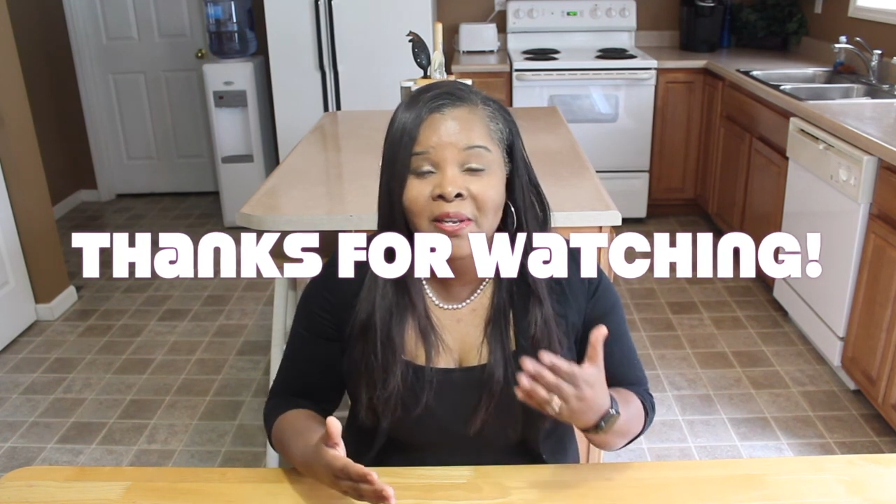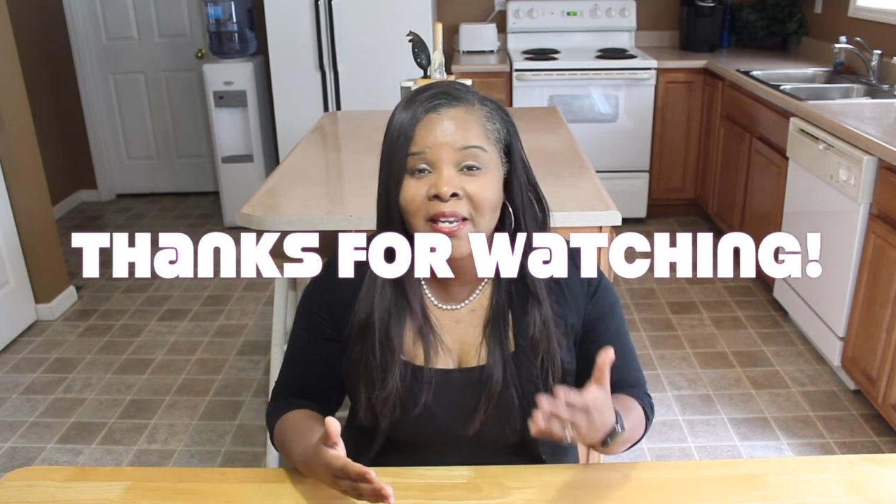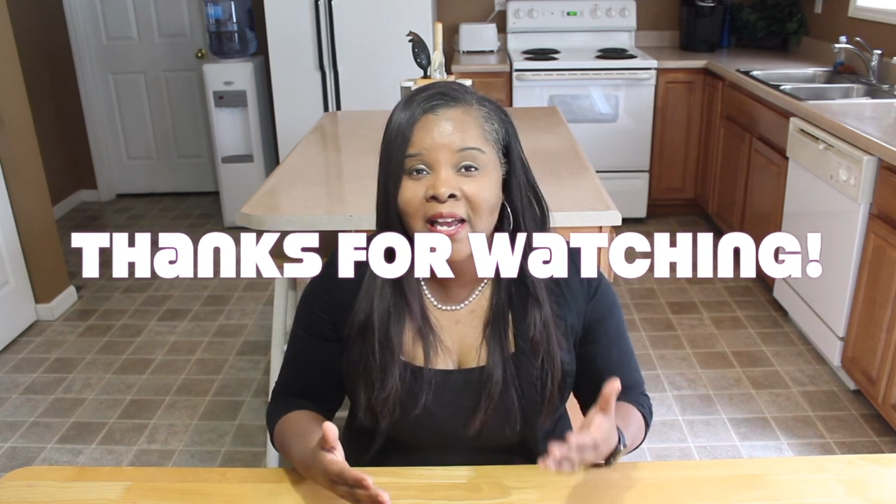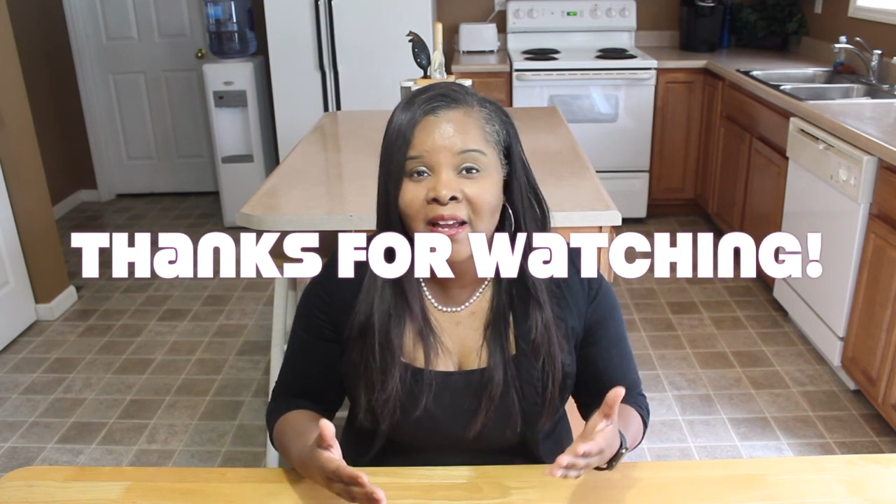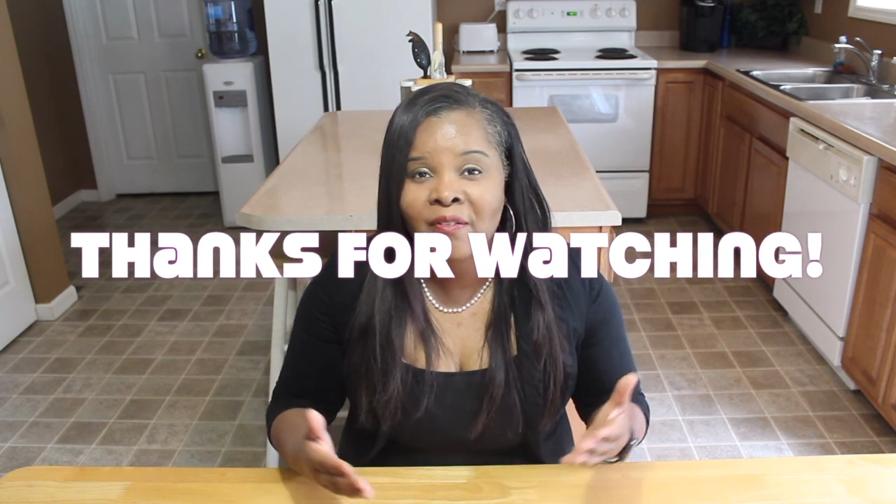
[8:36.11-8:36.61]

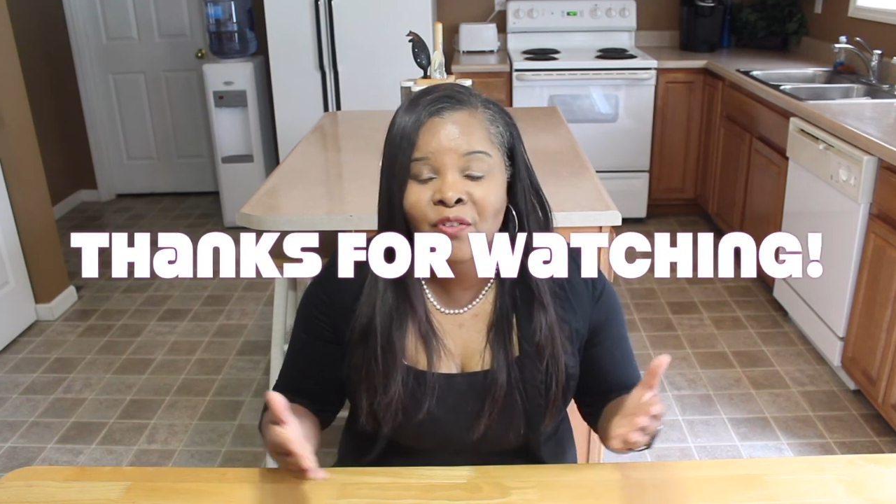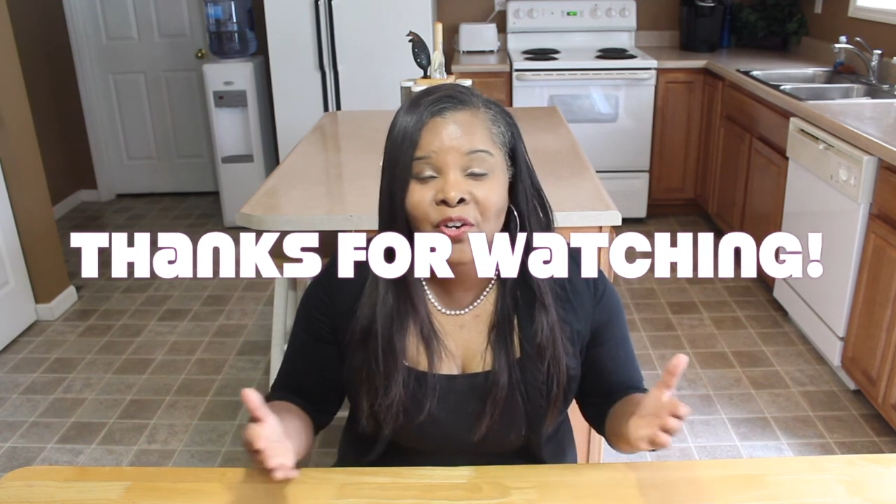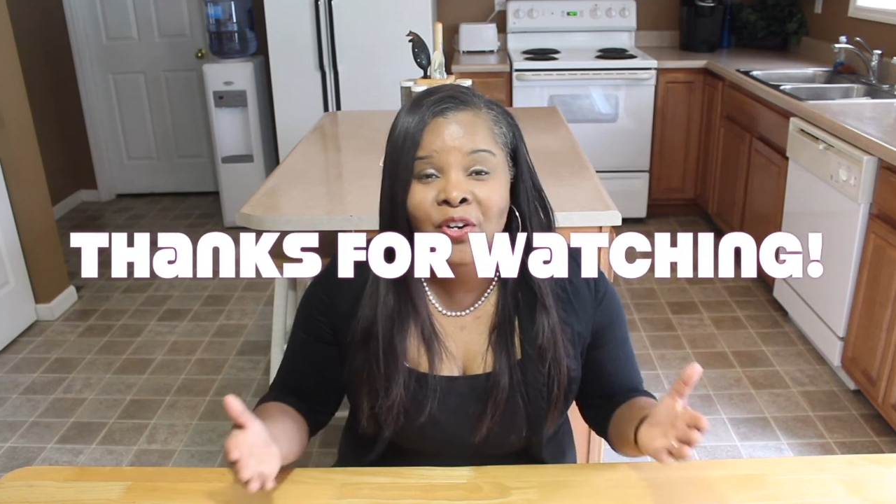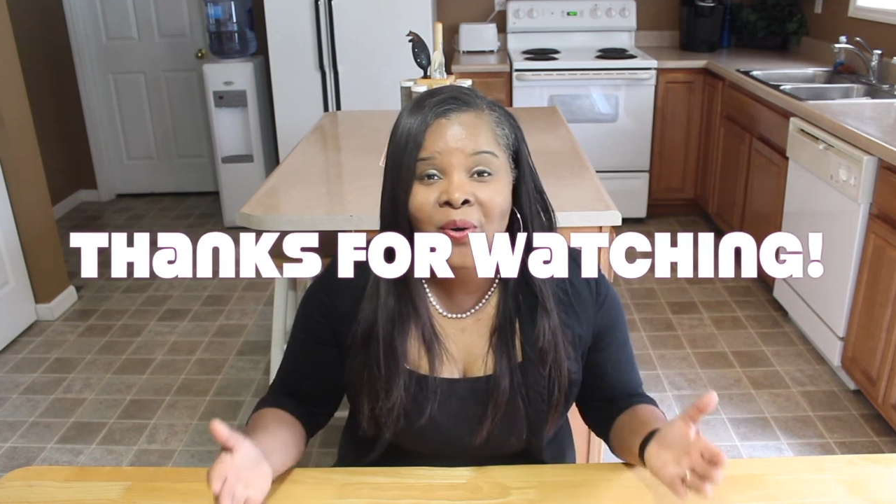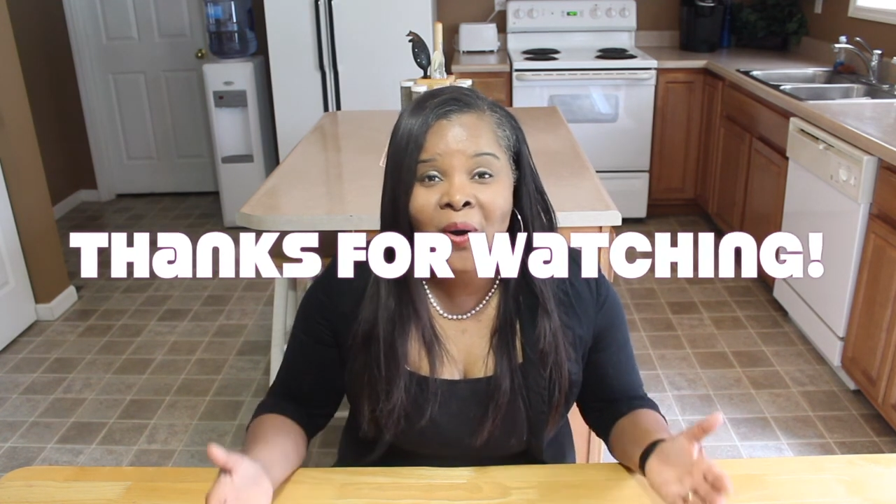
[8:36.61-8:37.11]
beyond
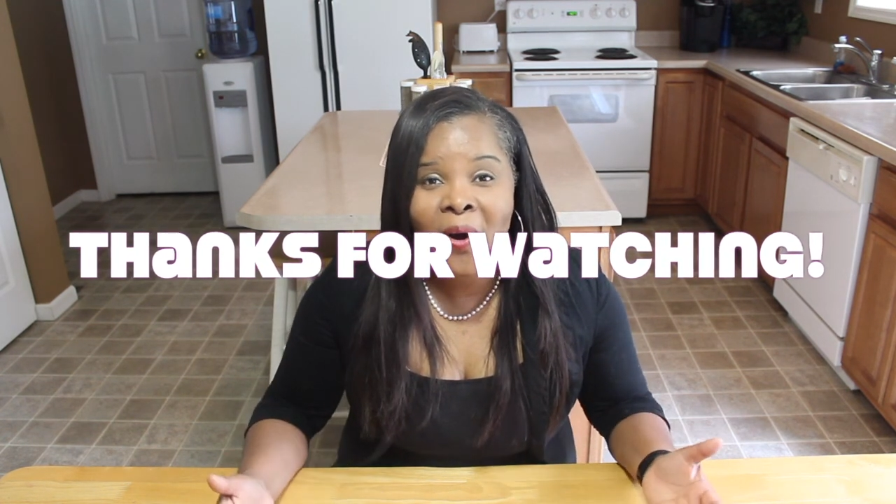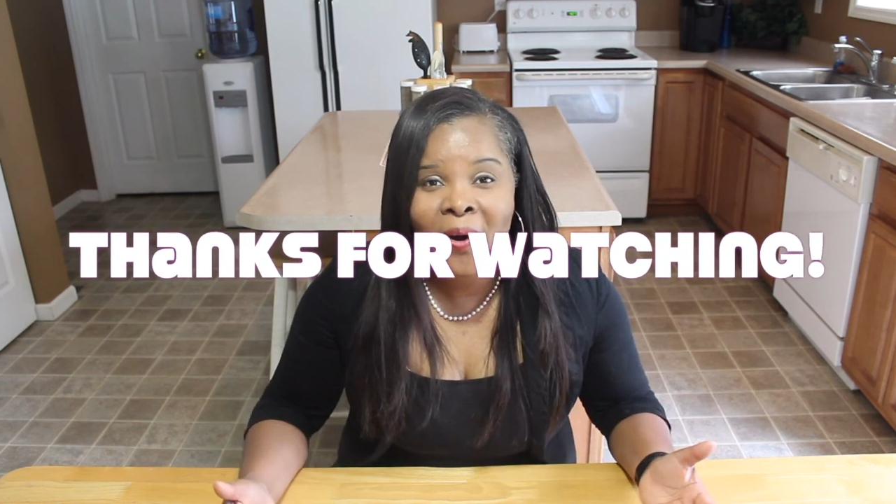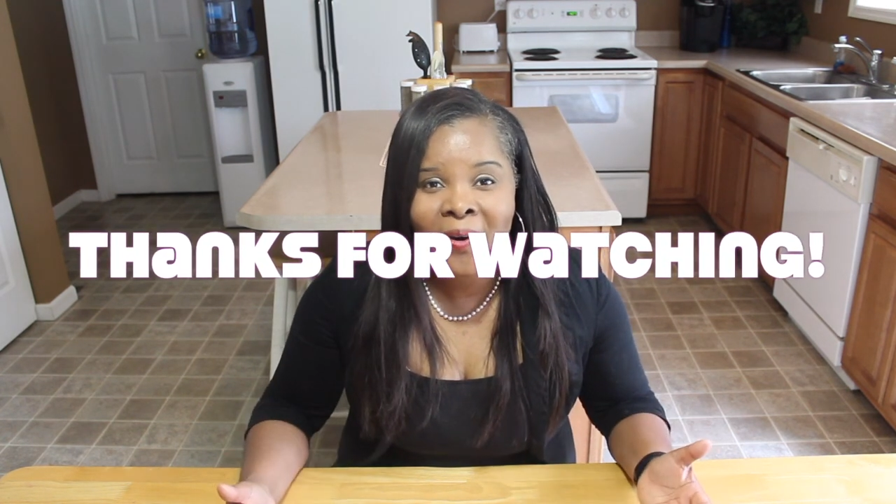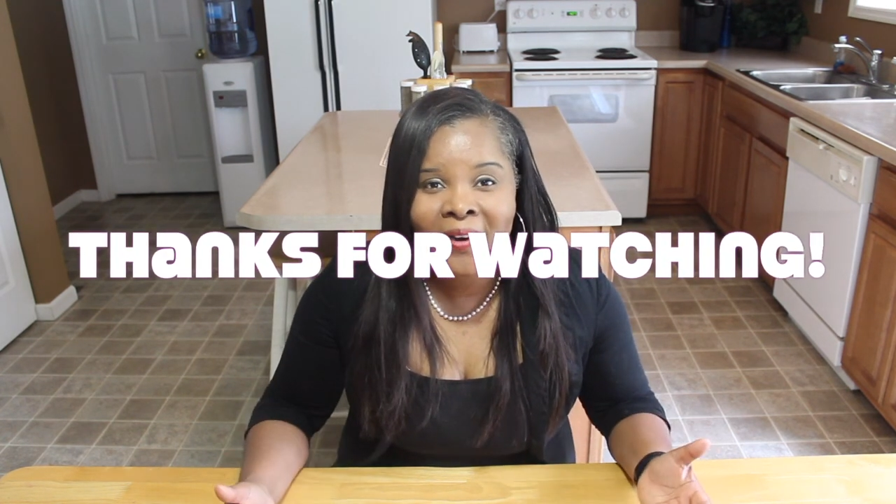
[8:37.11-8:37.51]
for you all.